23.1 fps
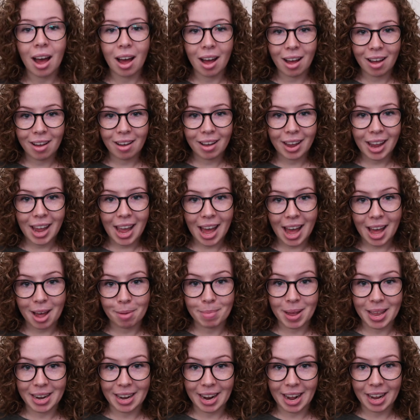I
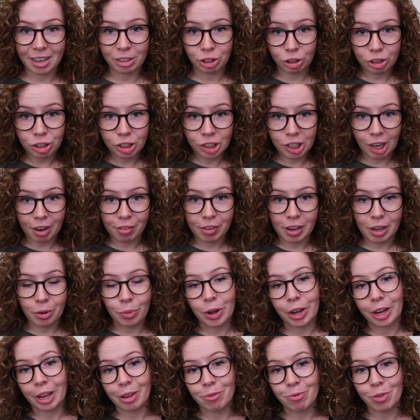am an actress currently
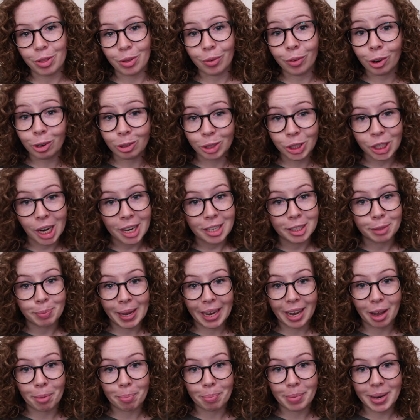working for the Royal
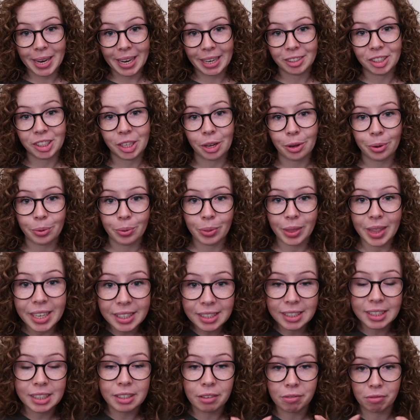Shakespeare Company, so
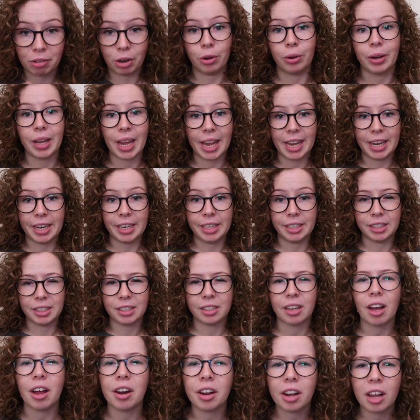this vlog is
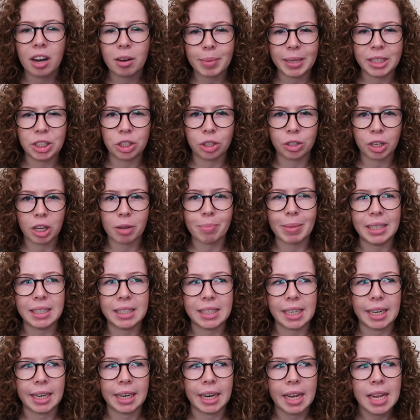kind of going to be
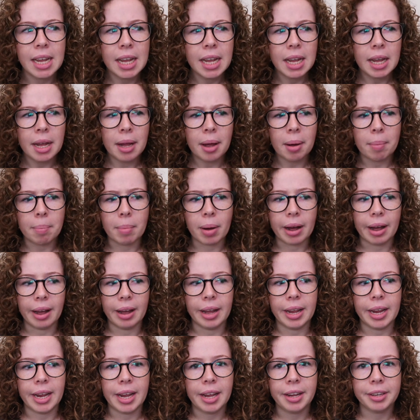documenting
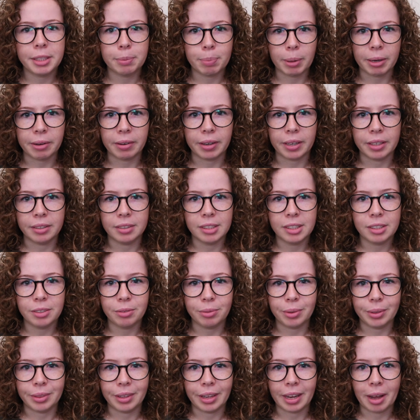my experience
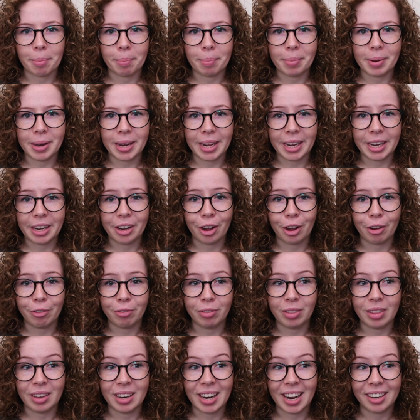with the company over
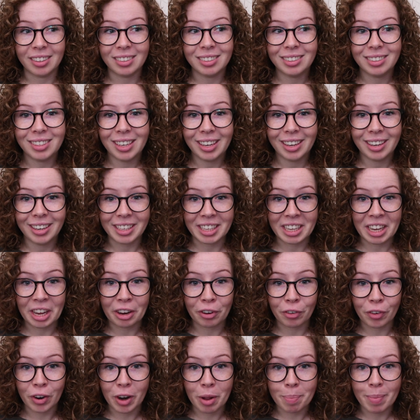the next
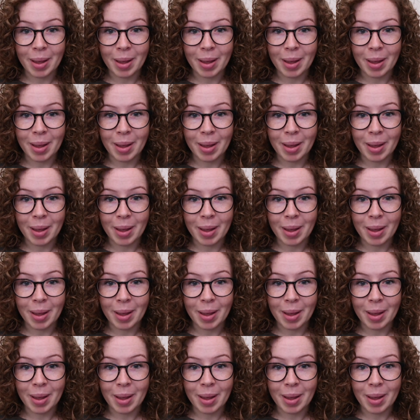year and a